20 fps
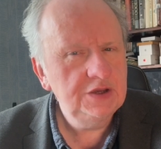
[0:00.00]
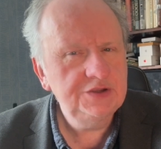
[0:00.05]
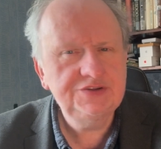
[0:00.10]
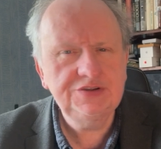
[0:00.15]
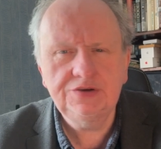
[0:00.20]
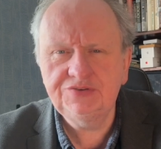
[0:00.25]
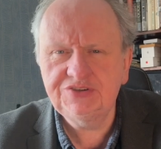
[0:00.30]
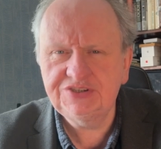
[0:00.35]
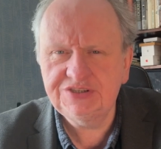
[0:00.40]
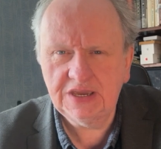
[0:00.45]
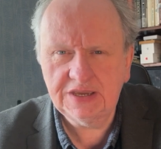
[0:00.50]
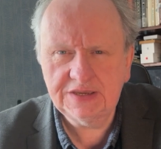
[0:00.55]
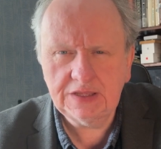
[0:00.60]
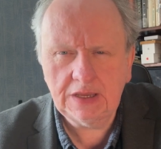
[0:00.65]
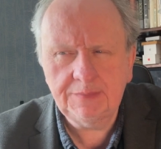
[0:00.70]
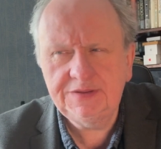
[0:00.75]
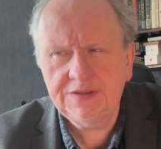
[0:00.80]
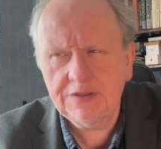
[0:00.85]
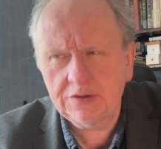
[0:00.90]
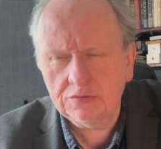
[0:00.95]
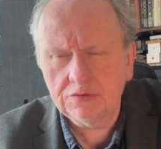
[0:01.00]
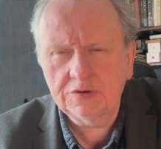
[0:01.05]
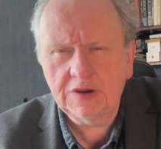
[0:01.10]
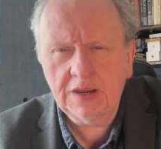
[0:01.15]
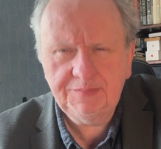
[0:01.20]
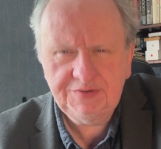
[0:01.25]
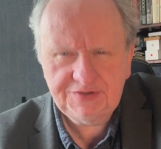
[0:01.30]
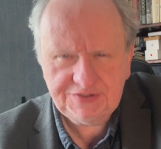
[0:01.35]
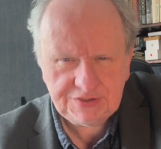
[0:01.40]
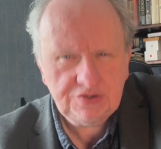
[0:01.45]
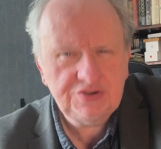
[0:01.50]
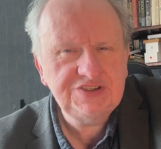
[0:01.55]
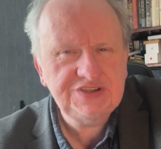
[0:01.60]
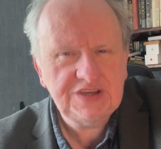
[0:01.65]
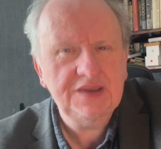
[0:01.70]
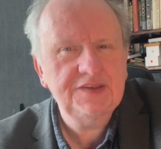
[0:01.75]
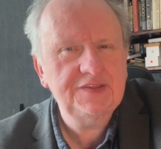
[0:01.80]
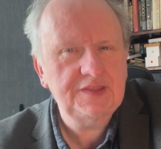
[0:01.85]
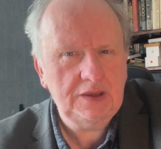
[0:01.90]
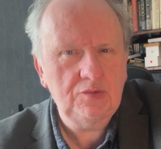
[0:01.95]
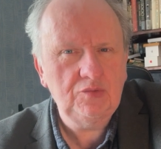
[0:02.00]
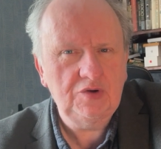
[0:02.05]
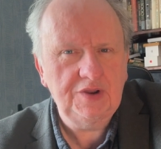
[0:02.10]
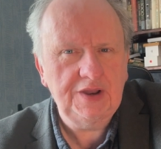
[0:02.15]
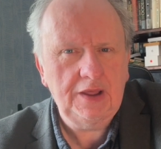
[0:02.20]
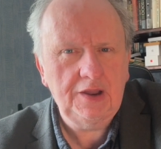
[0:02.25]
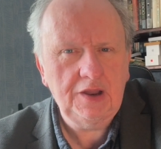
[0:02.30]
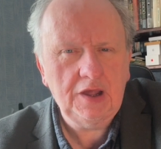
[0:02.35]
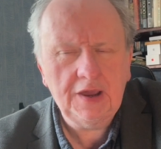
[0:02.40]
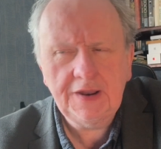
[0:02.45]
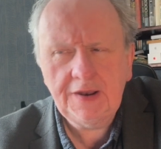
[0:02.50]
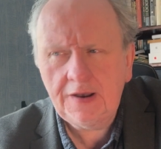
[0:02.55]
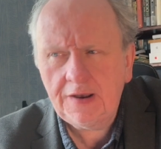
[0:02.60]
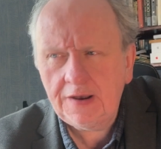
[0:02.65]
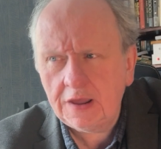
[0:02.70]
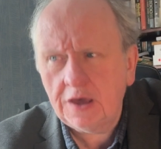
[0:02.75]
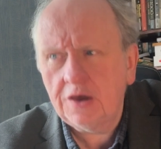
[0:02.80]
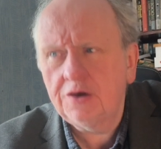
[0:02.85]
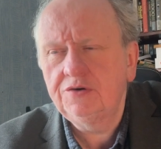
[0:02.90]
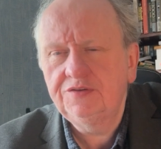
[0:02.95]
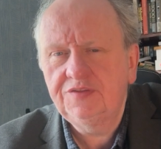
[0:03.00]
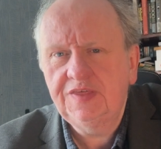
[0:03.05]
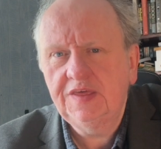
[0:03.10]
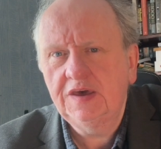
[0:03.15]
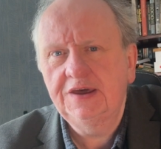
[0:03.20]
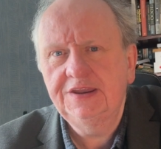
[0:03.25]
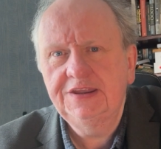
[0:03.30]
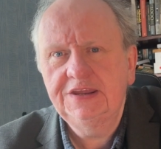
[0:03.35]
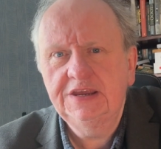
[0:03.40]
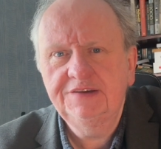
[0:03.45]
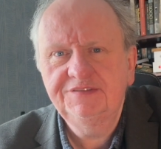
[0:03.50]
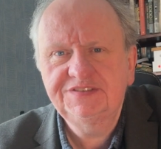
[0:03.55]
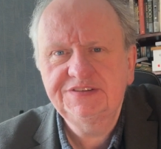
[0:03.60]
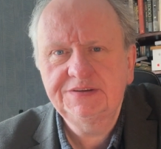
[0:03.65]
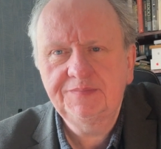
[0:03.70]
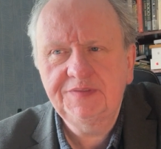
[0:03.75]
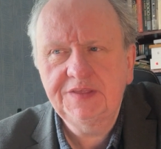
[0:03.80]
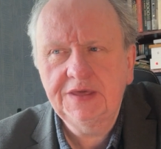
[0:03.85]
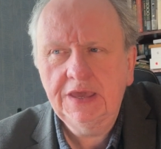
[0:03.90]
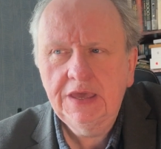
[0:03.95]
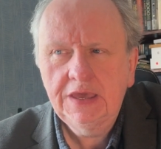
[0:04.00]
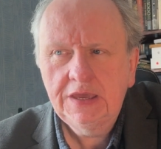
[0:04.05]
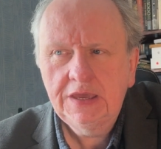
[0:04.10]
Do check, I mean, they're all great, but do check that one out. I loathe the idea of something